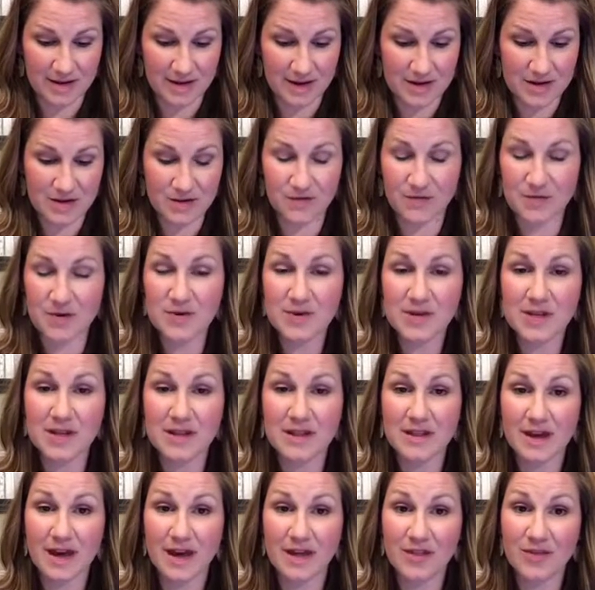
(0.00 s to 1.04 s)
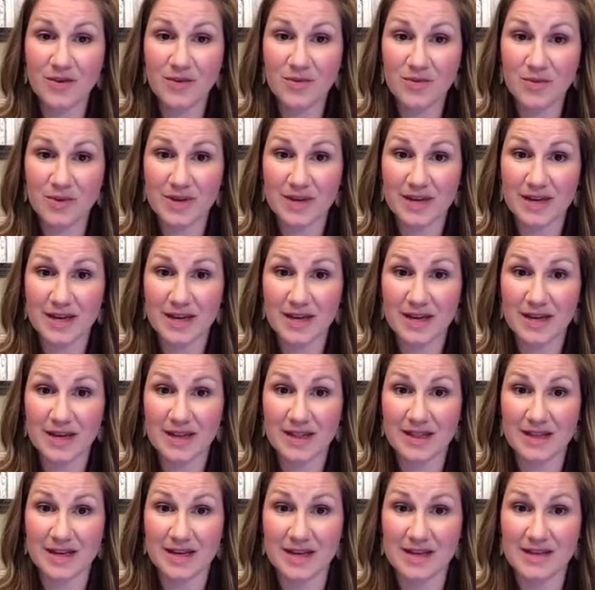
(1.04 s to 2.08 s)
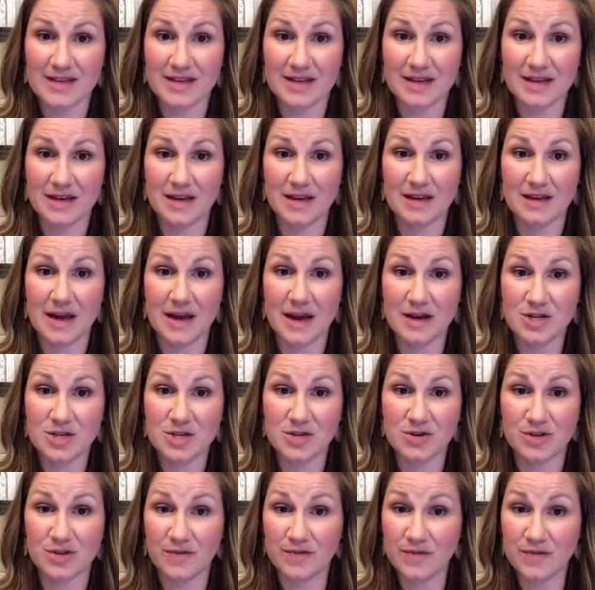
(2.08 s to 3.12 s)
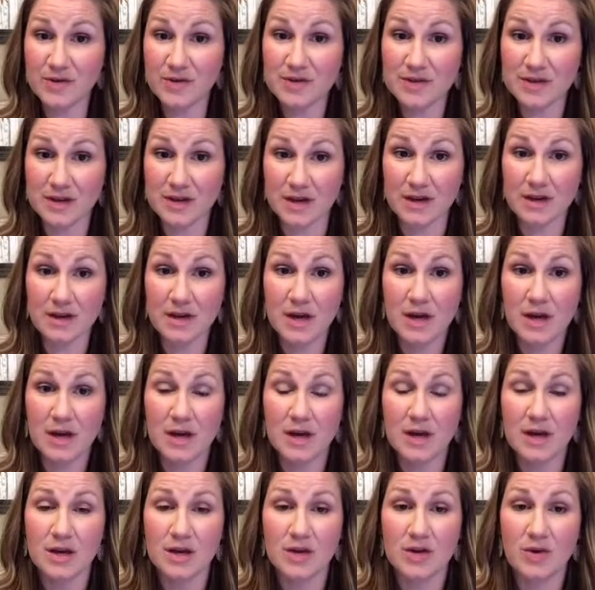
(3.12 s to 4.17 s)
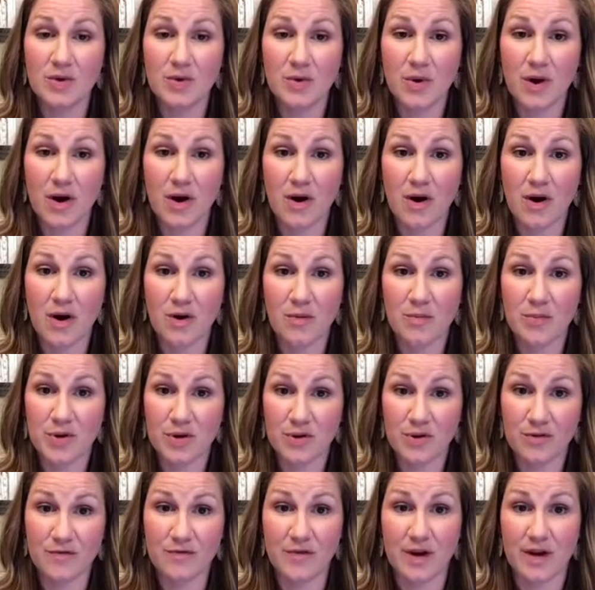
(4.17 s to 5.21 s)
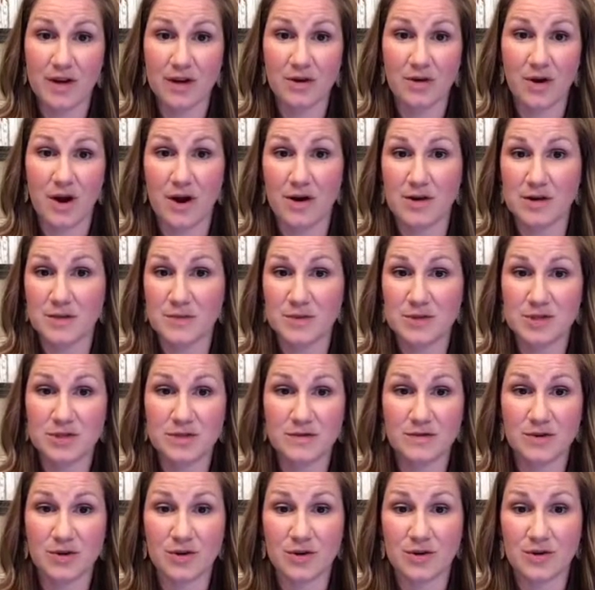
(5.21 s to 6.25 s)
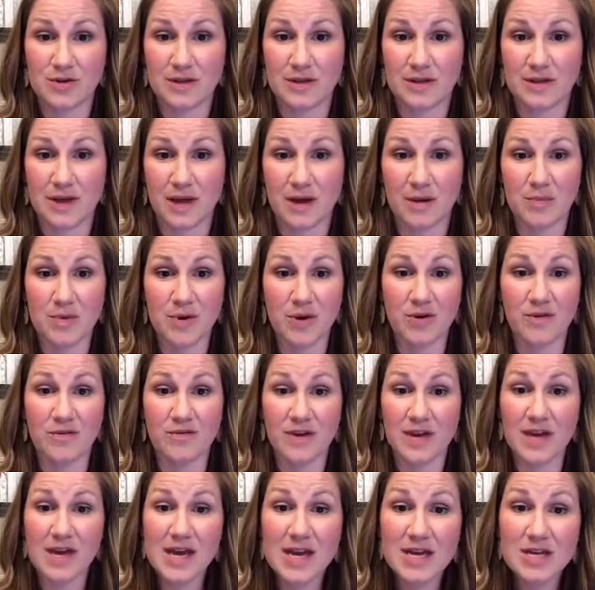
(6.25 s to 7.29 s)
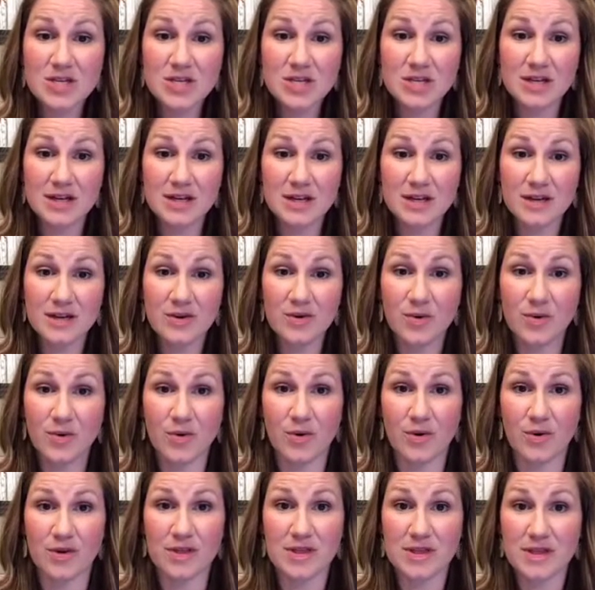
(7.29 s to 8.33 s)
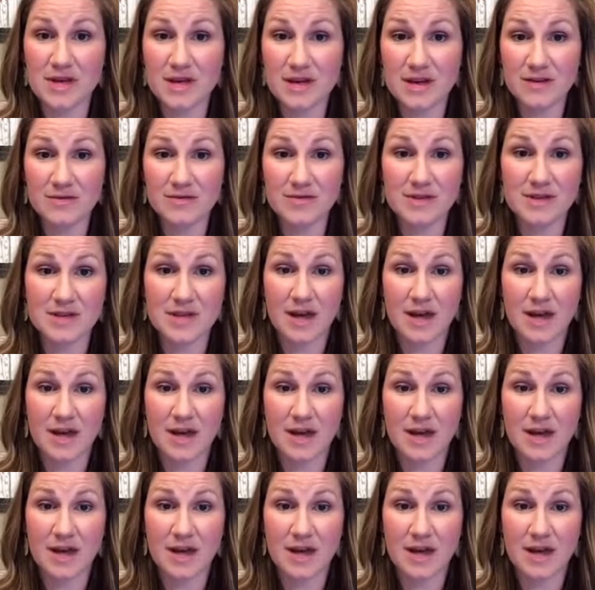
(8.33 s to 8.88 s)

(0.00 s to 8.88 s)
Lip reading: diffusing, the other really neat thing is that as you're diffusing, you are purifying your air, especially if you're using like purification or thieves.